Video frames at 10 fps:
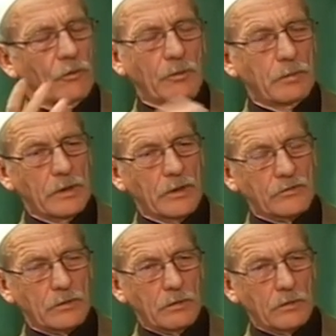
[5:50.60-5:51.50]
been
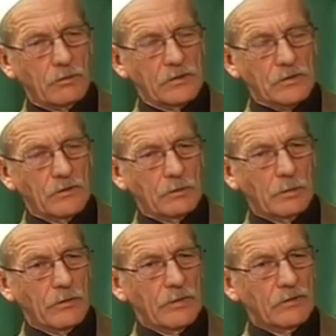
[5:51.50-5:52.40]
asked questions
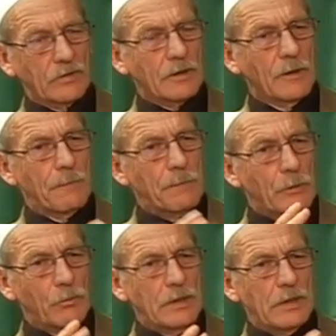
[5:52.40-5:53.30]
about this. And
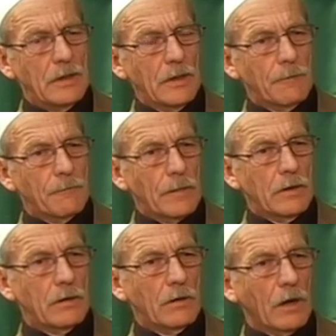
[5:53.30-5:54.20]
to me,
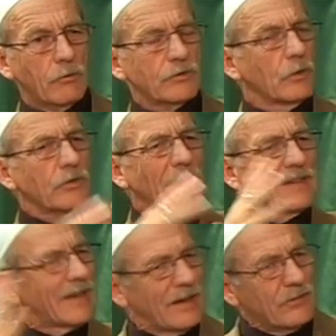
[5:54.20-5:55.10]
I was not
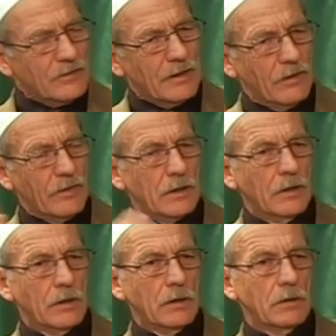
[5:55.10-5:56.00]
against anything.
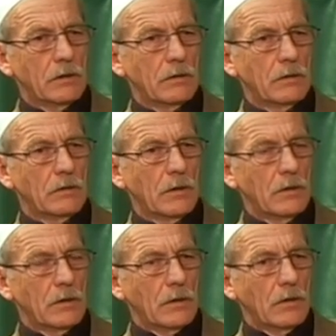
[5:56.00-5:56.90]

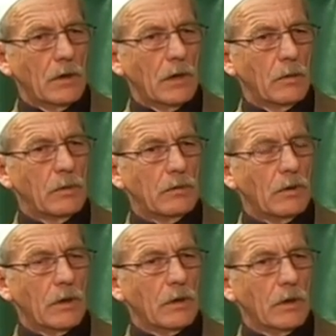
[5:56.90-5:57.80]
I mean,
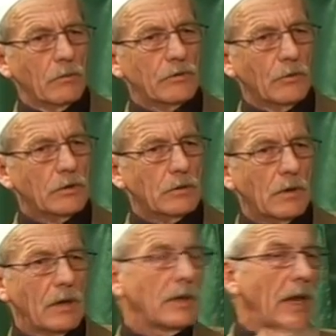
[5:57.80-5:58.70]
I was not an